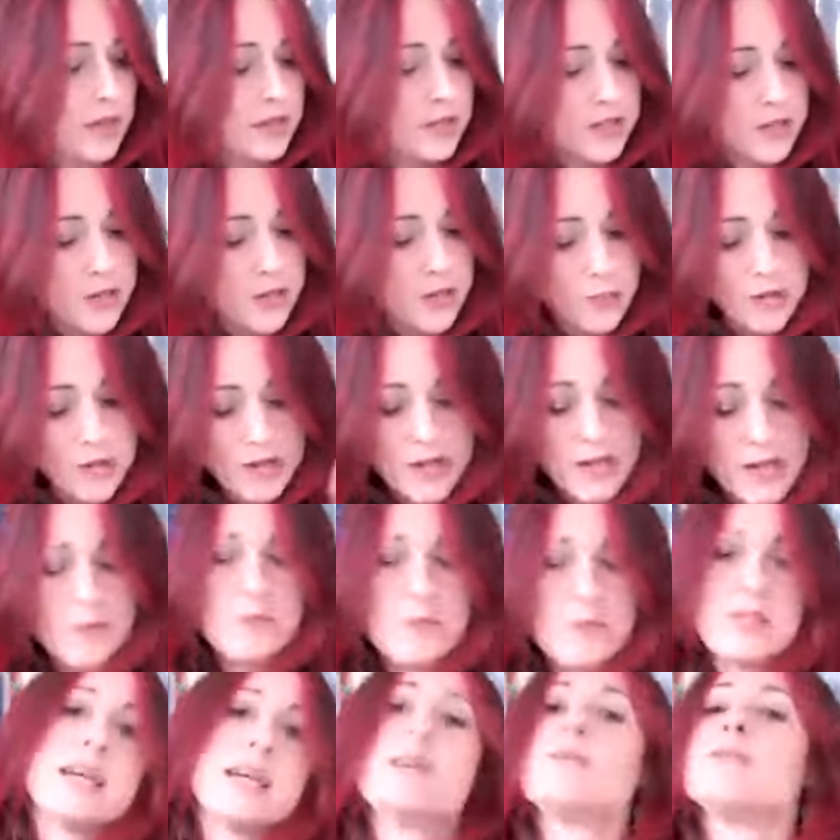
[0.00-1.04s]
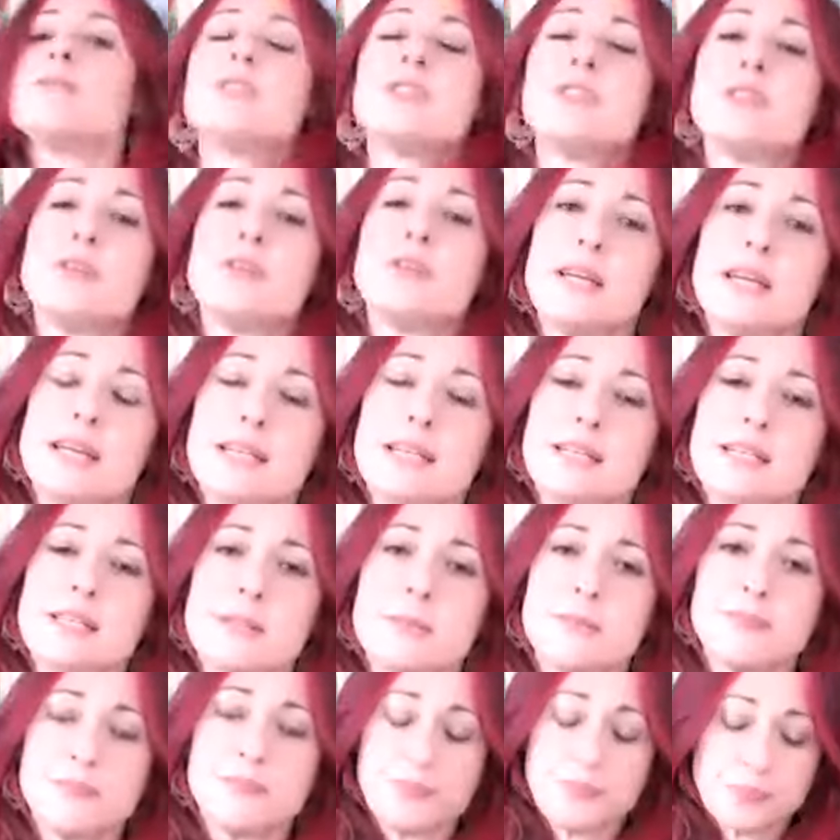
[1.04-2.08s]
so what it comes down to
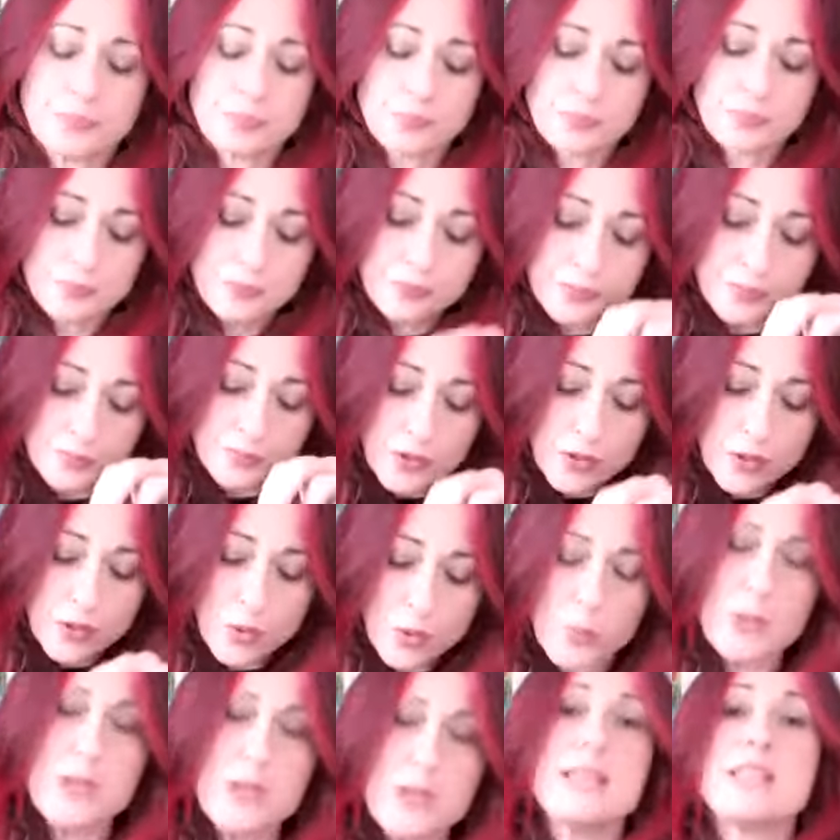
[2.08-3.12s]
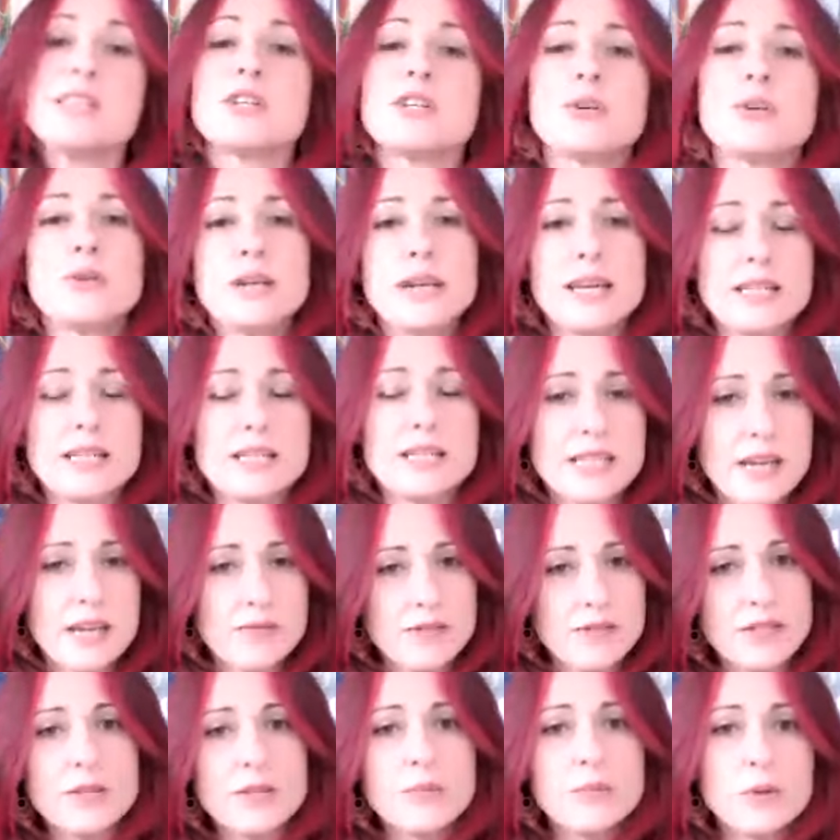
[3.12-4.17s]
is we need to create
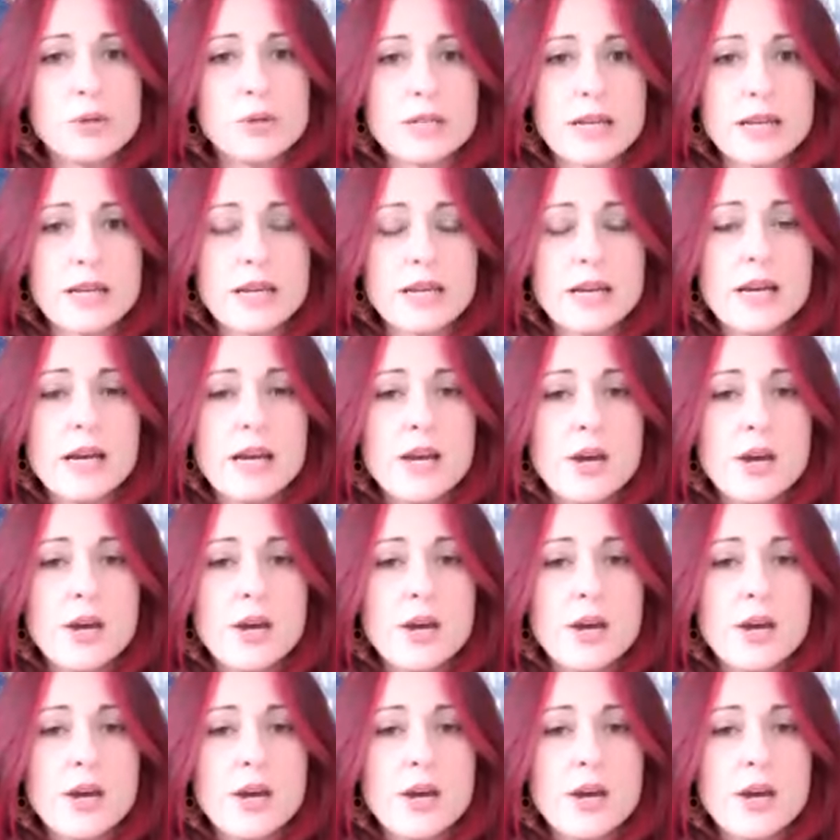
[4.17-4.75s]
safety in the body.